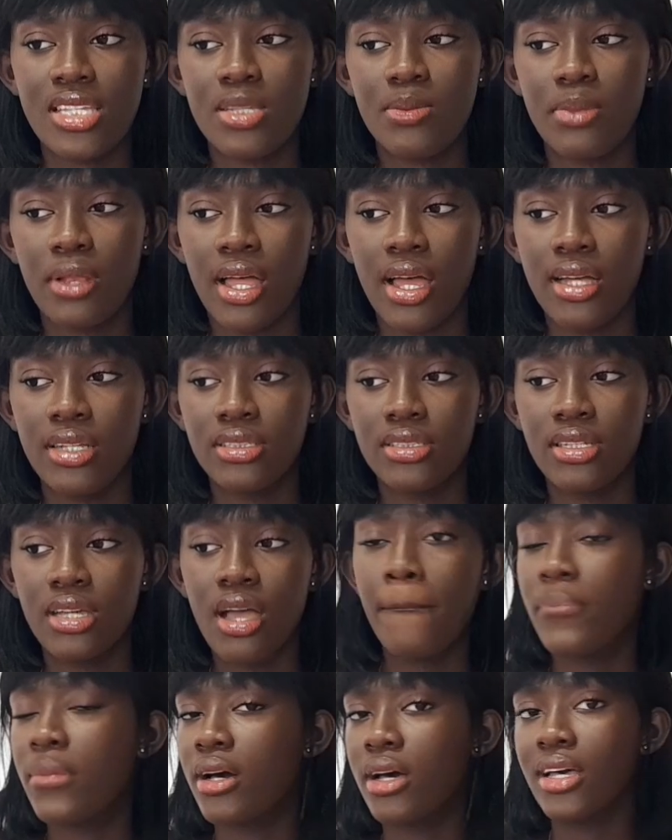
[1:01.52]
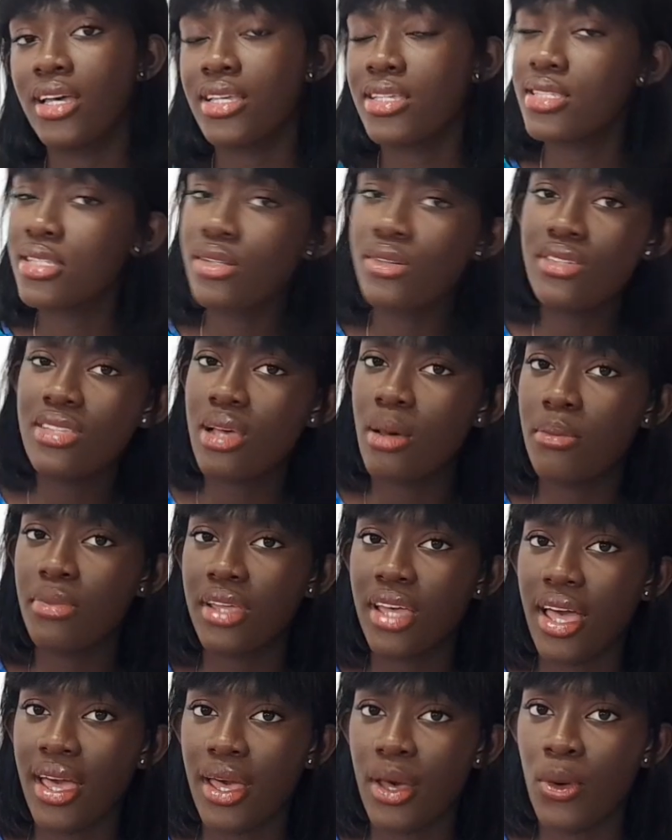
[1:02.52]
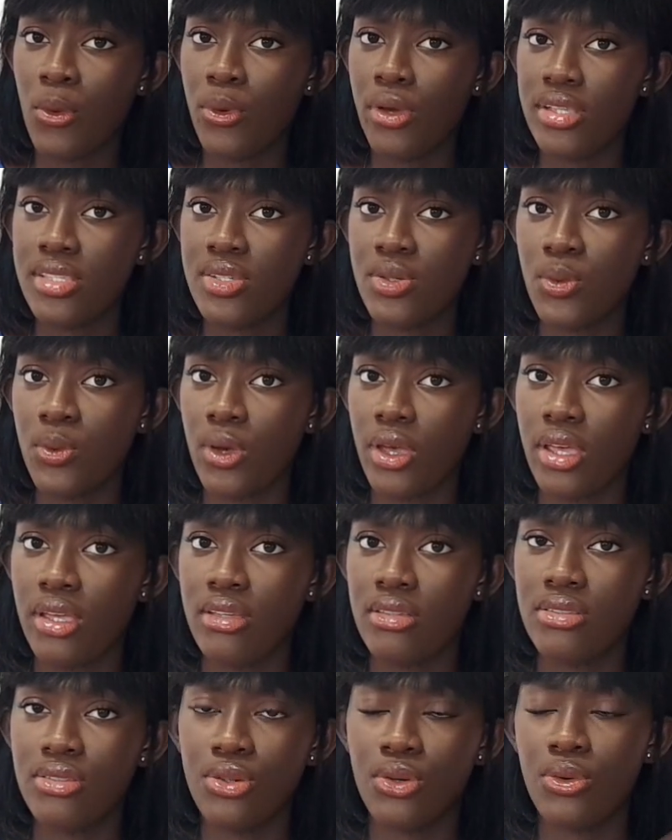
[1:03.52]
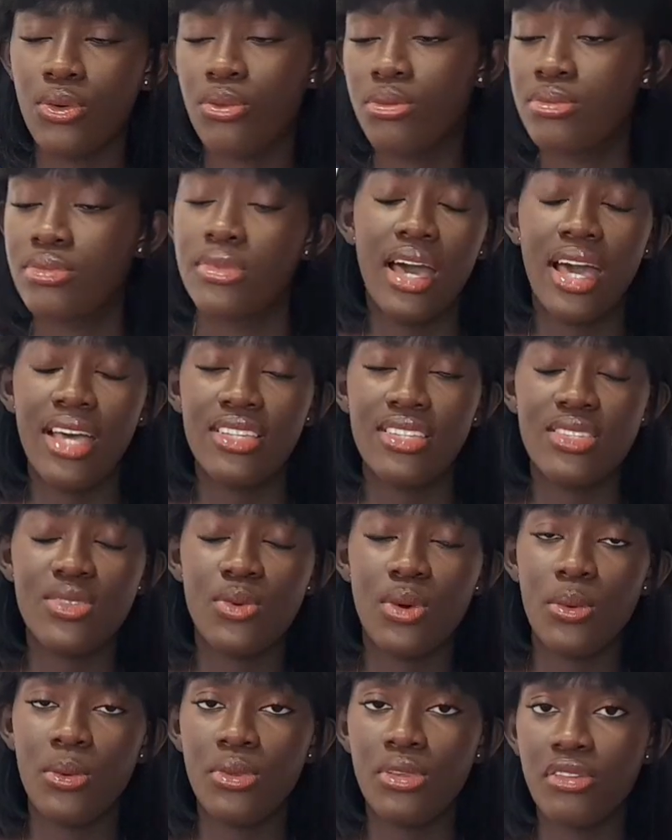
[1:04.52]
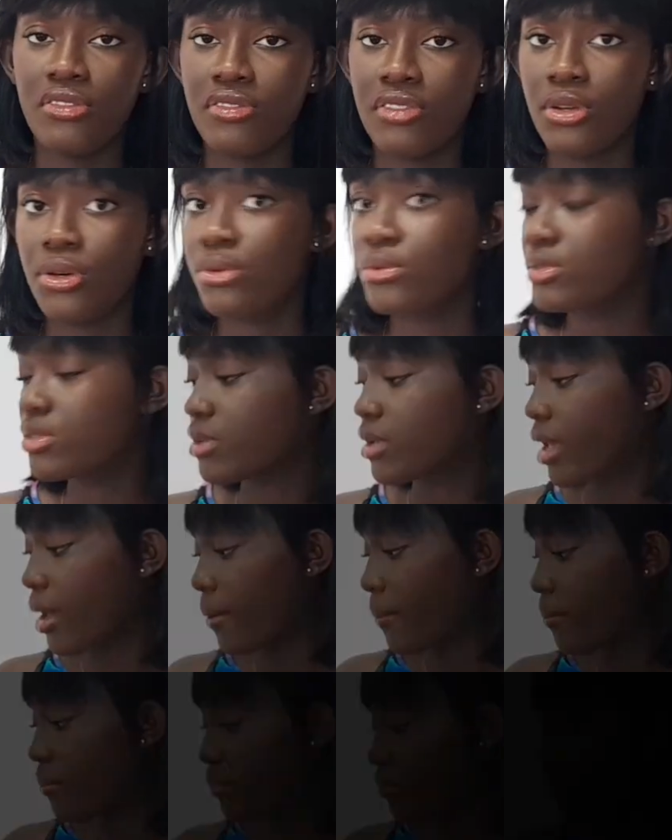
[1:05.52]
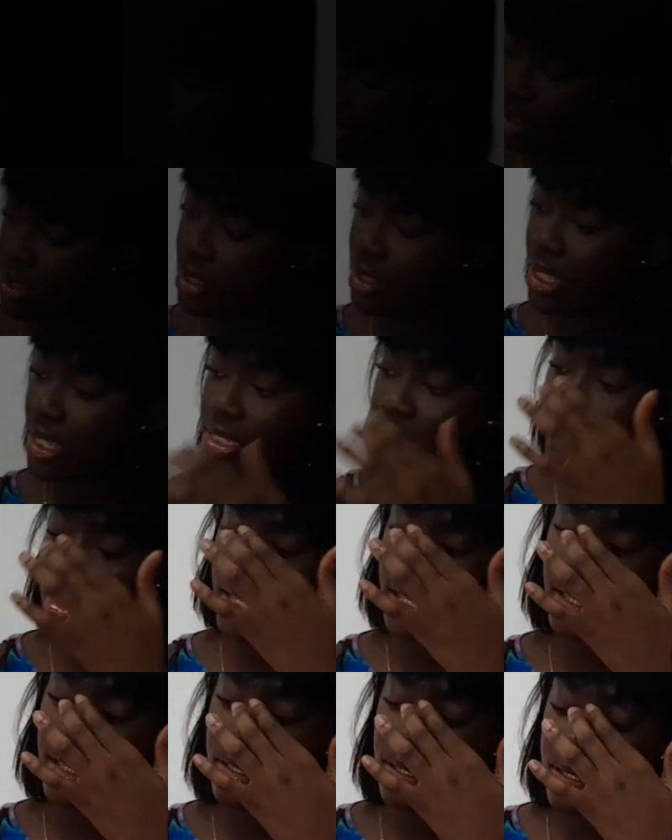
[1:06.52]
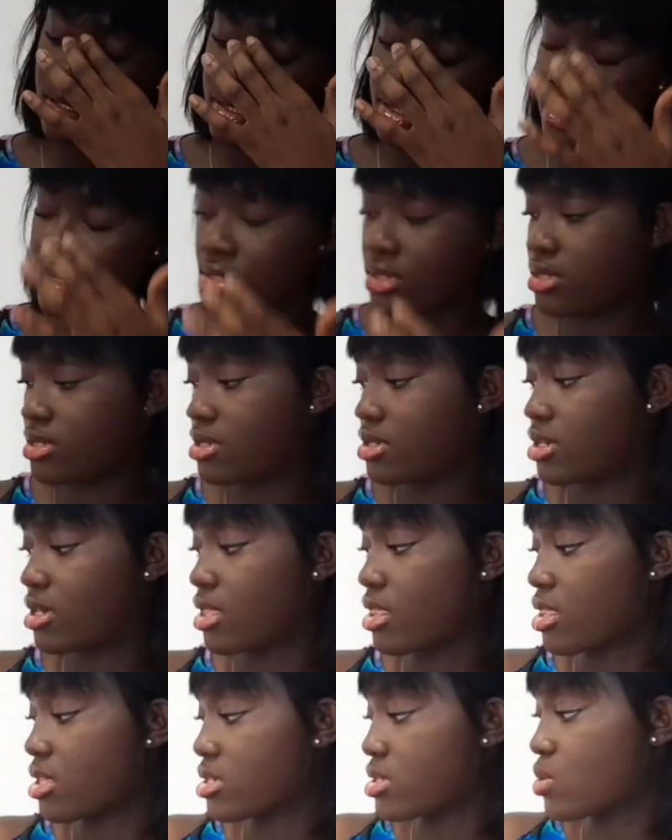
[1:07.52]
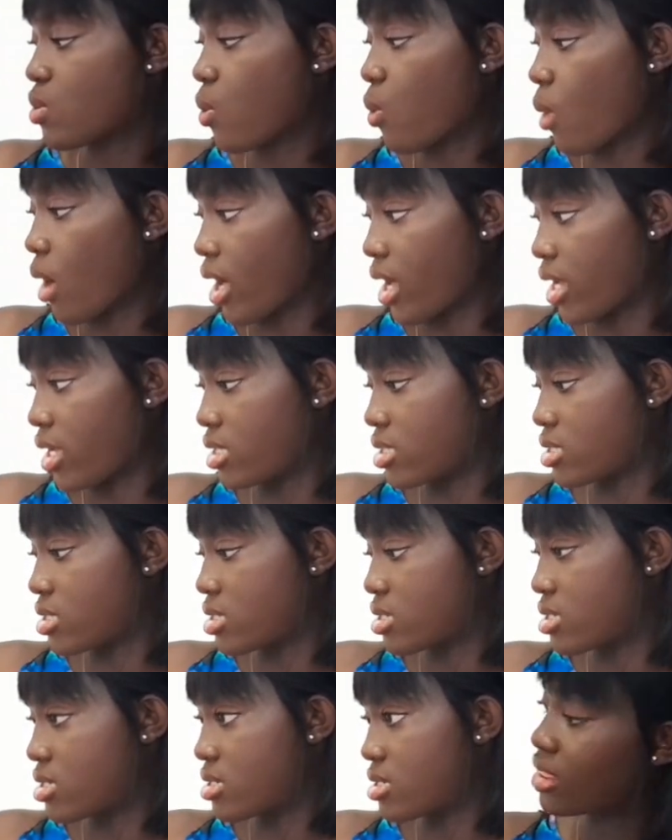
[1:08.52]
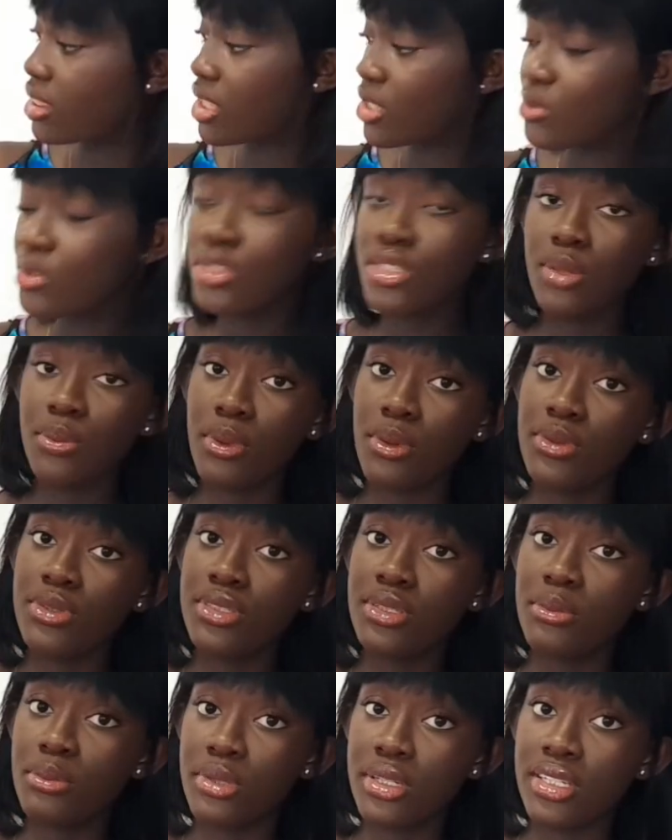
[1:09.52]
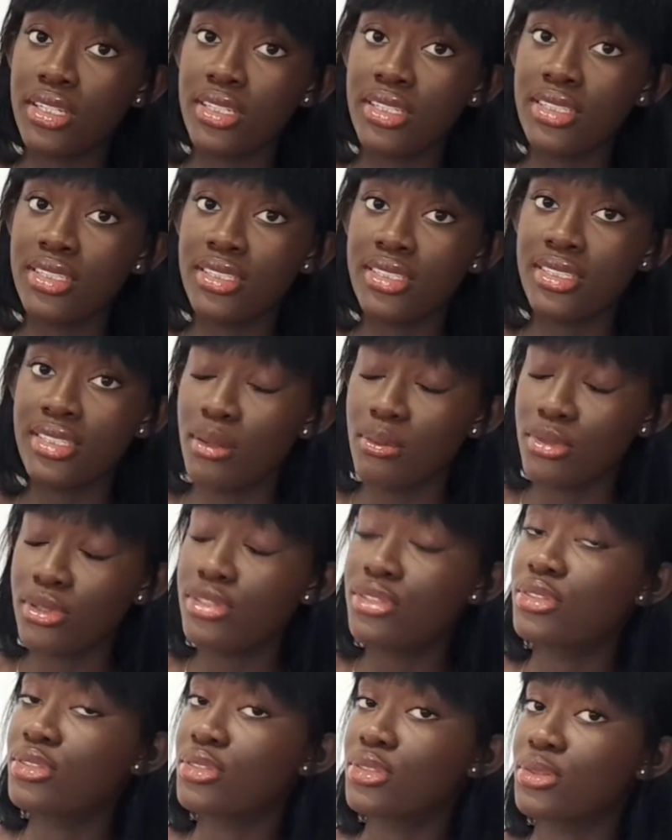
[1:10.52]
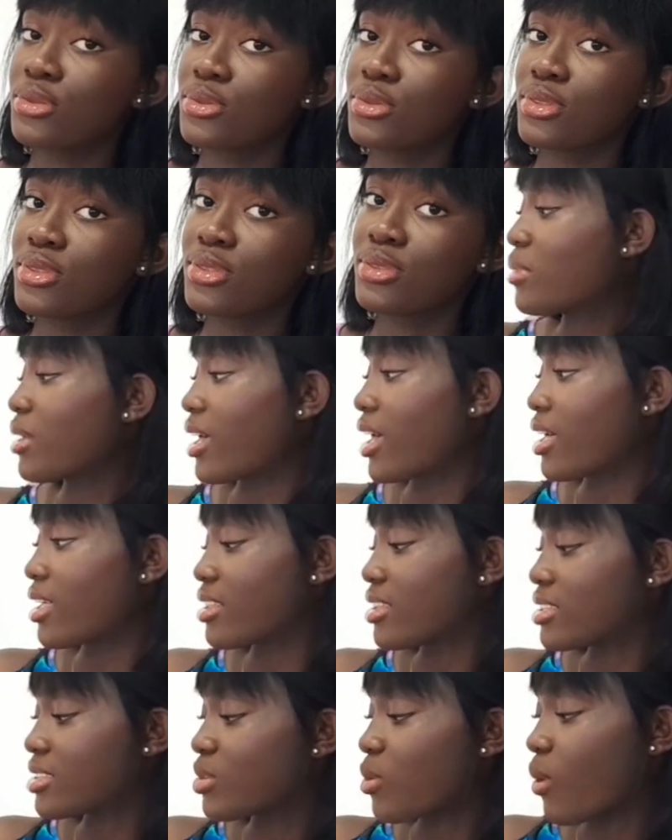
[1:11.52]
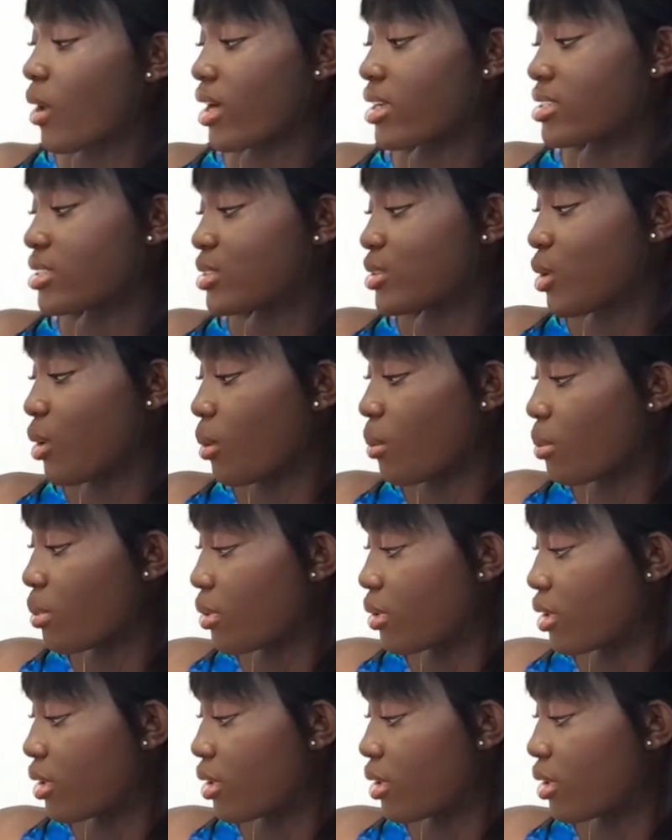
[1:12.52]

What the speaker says: as planned, but it's still something I can wear to work, so I just went with the flow. So yeah, the next thing is this was supposed to be a bodysuit, but yeah, this white top.